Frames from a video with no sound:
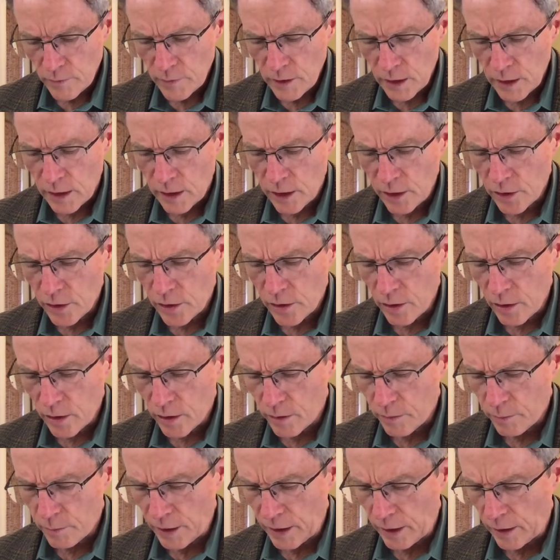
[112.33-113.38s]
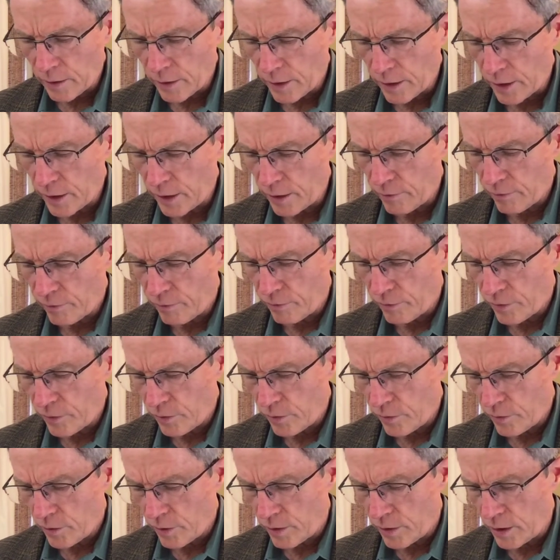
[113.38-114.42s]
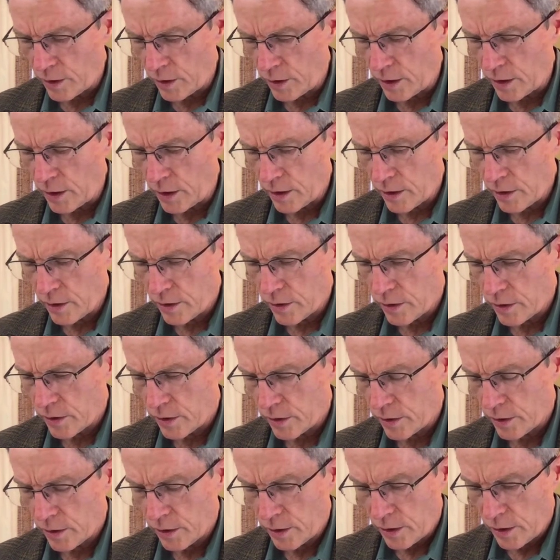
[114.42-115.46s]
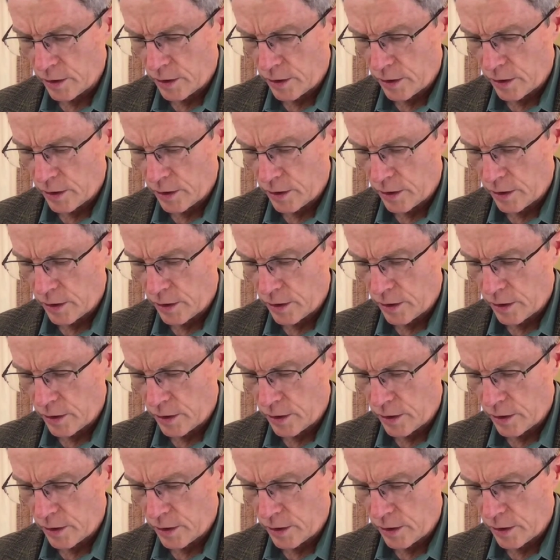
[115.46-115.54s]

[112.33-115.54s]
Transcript: let's talk about a few things